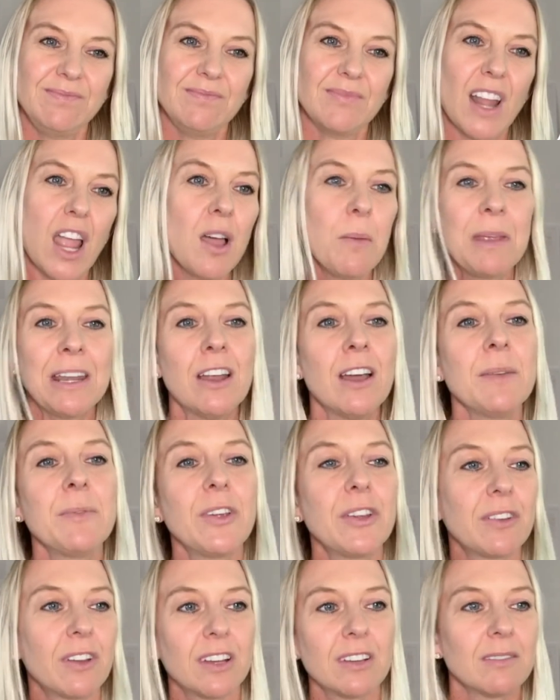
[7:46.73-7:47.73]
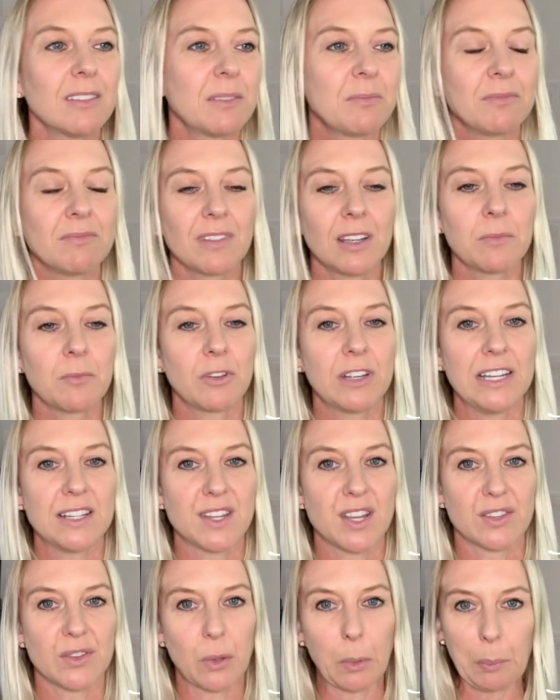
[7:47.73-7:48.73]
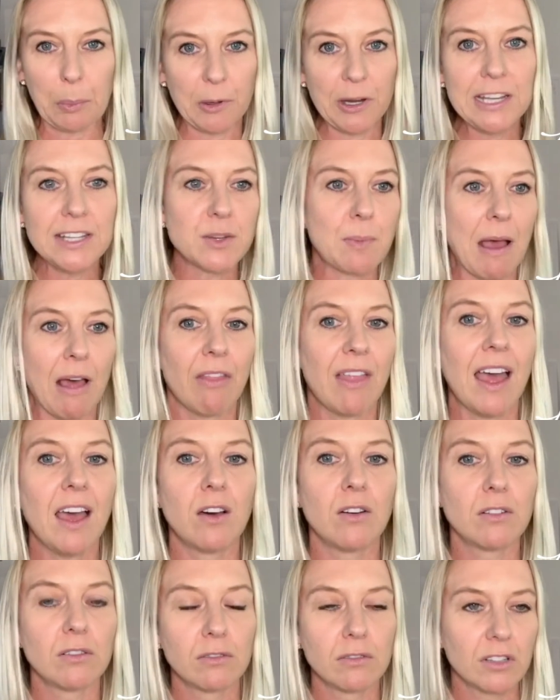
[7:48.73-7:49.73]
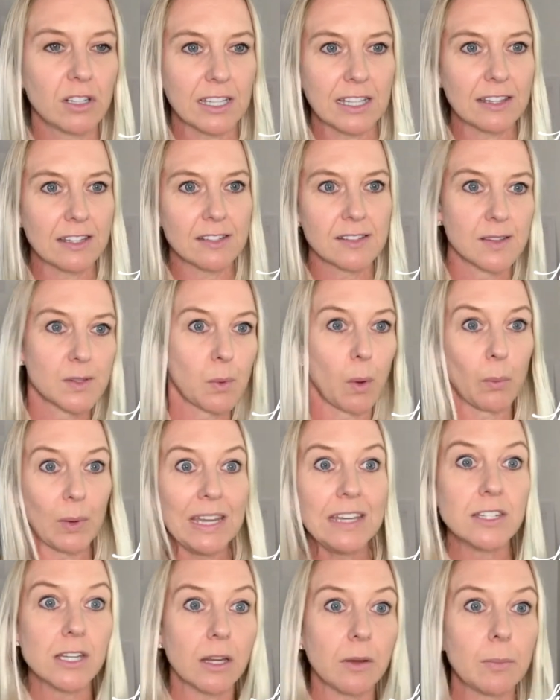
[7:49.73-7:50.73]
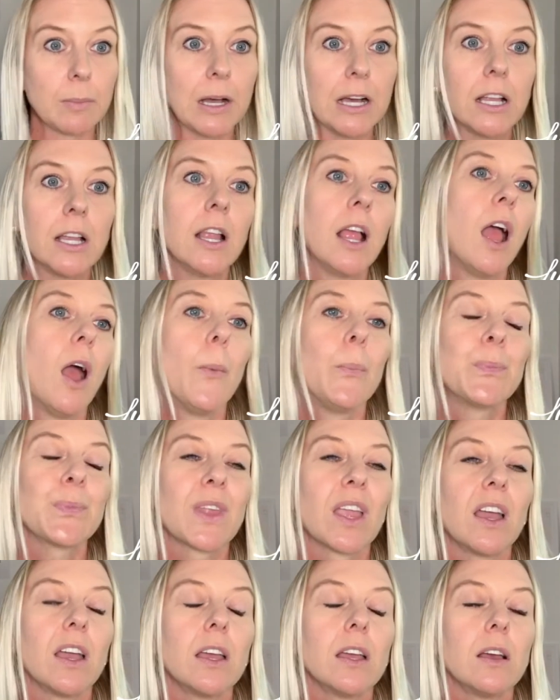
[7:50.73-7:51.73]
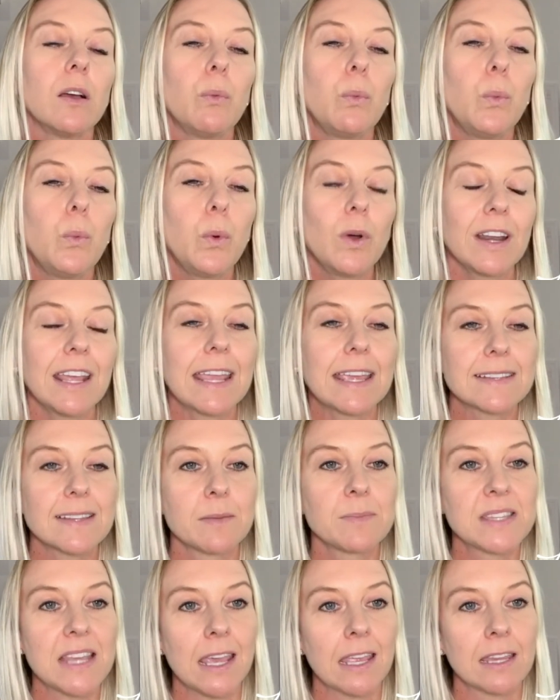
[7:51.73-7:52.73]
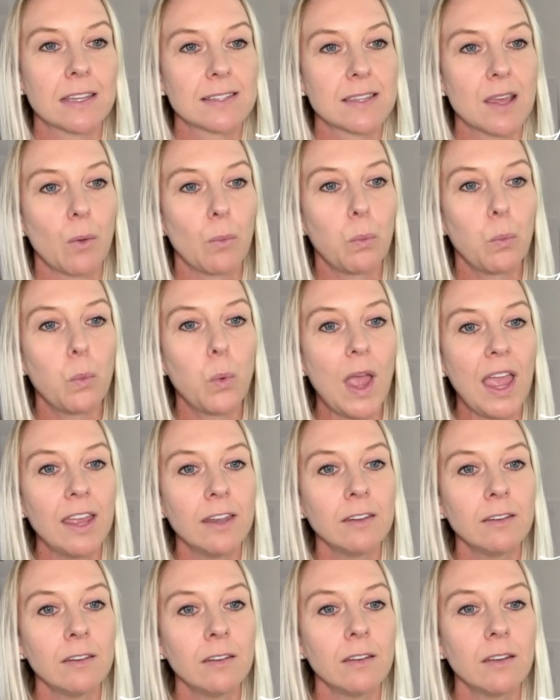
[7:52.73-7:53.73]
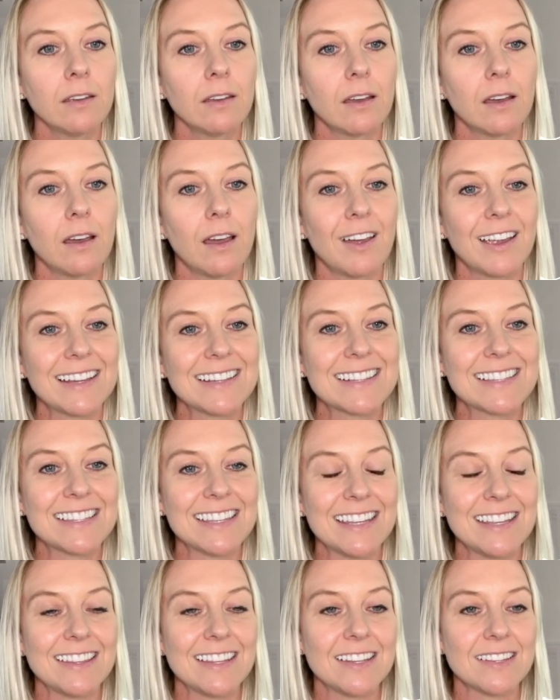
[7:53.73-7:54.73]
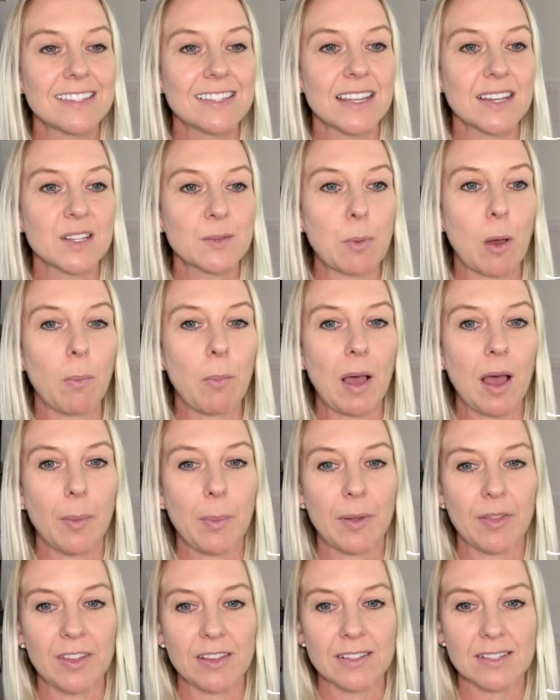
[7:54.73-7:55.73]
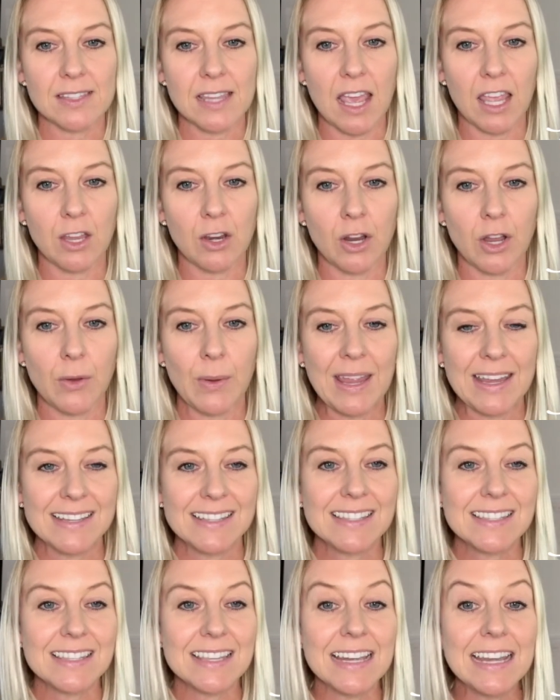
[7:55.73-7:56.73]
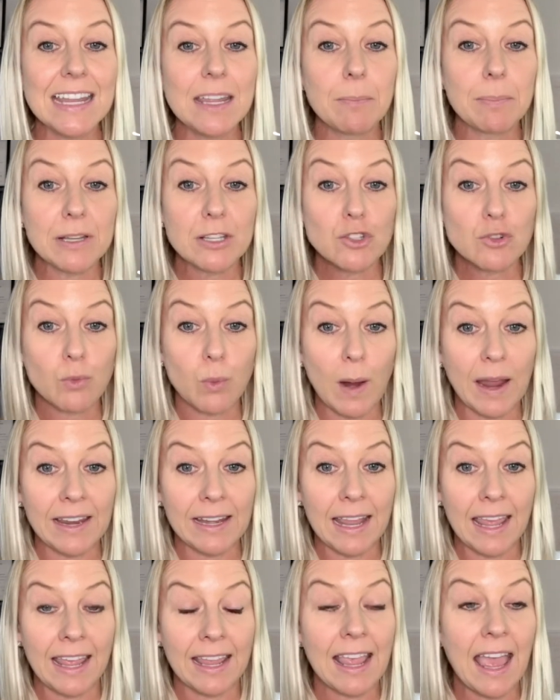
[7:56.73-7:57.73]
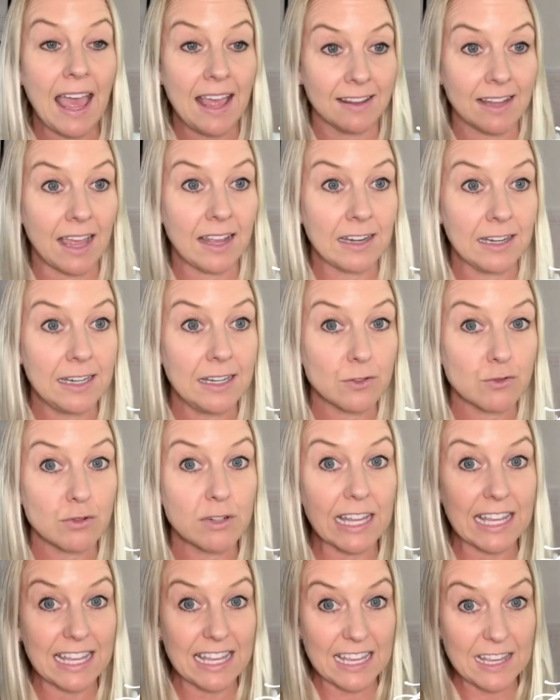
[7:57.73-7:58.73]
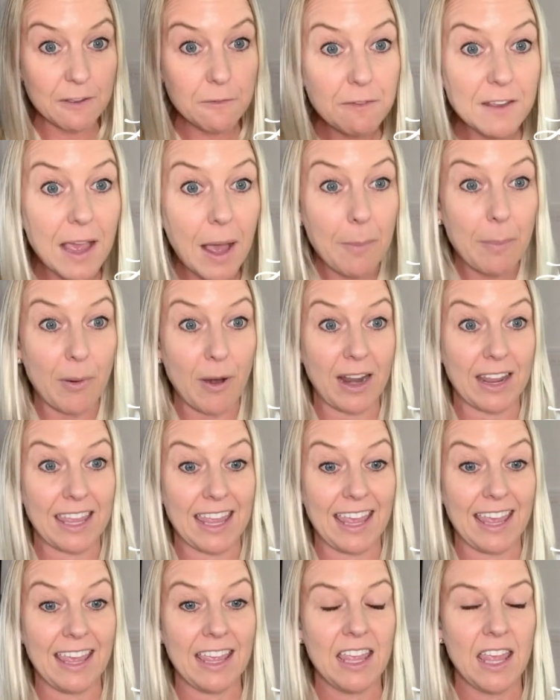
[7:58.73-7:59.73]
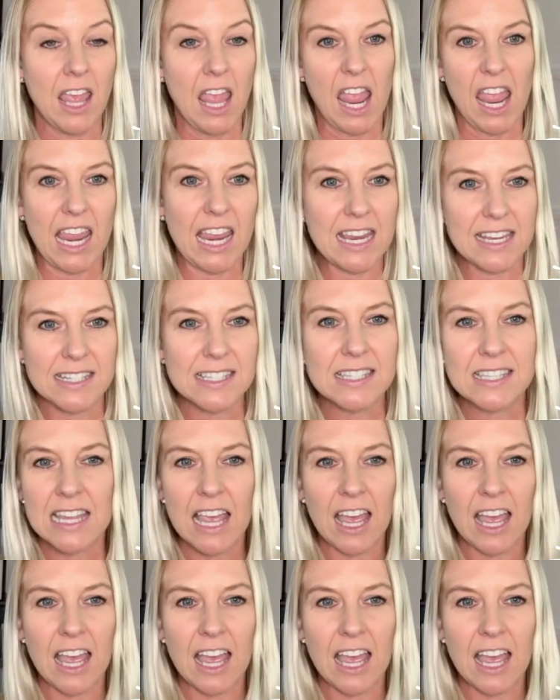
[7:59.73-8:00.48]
I mean, I'm not here to sort of preach about that or like this is what we do, but what I guess I'm saying is that when I see these things pop up that say, you know, sleep training and literally give it a bracket is